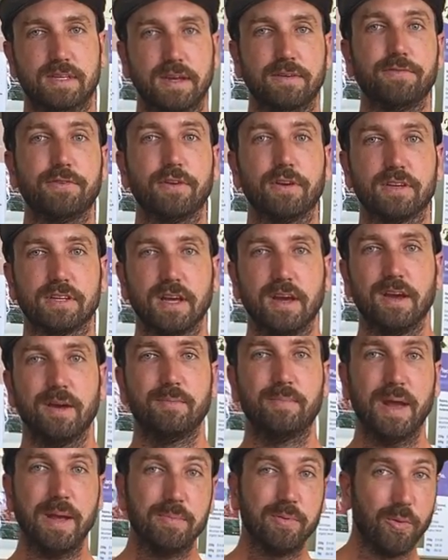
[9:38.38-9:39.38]
different
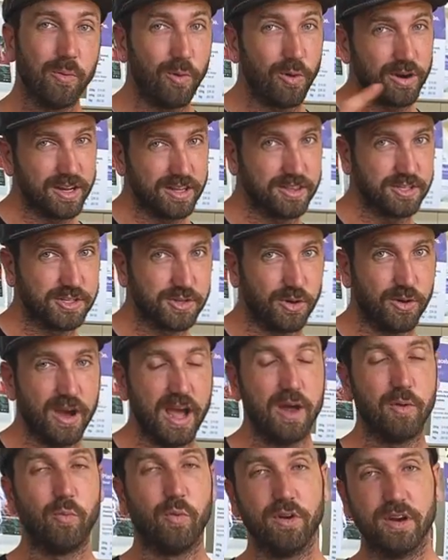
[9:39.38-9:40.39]
people walking the door
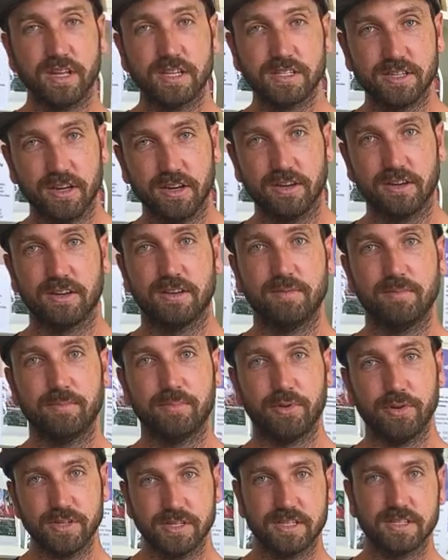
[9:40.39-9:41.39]
and wanting certain
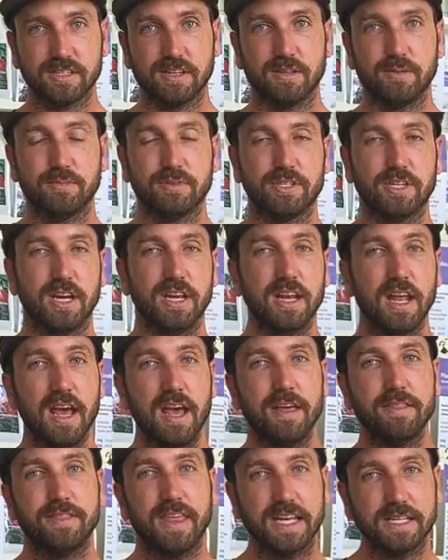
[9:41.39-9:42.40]
baristas on the machine,
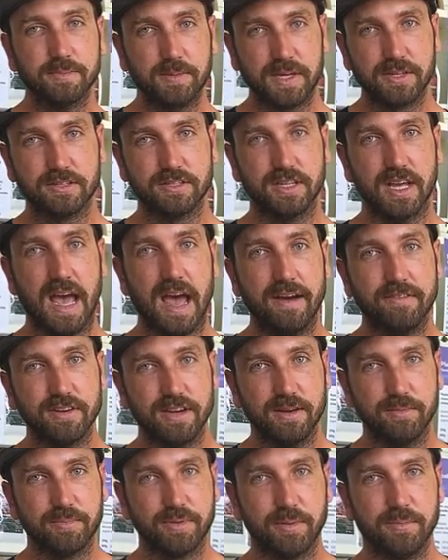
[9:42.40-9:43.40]
that's because you haven't
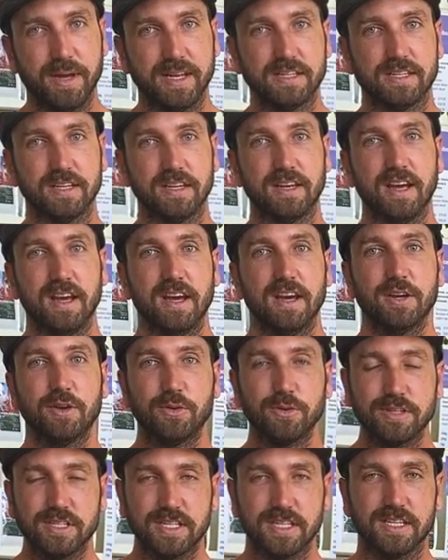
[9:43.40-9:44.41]
implemented
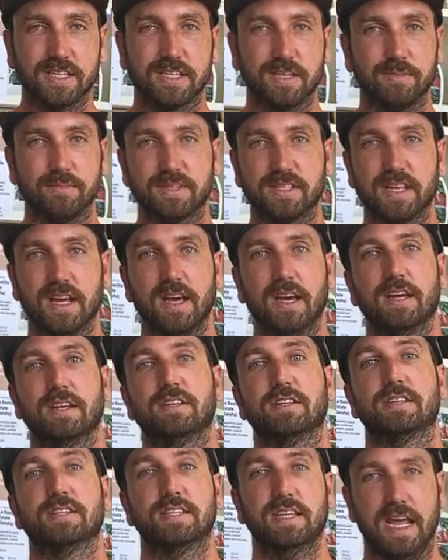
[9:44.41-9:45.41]
good systems
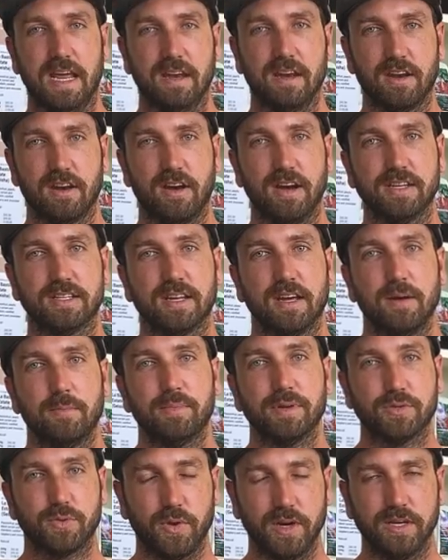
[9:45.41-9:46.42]
to standardize
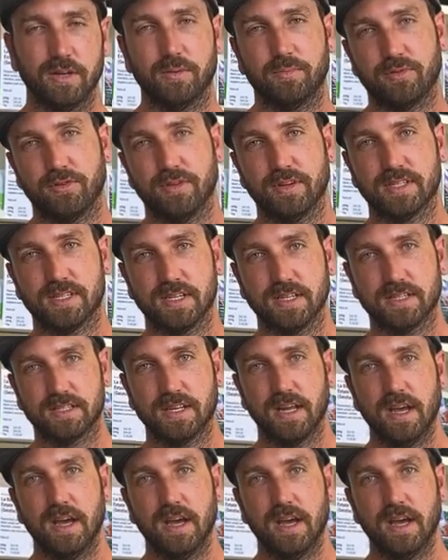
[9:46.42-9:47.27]
between your baristas.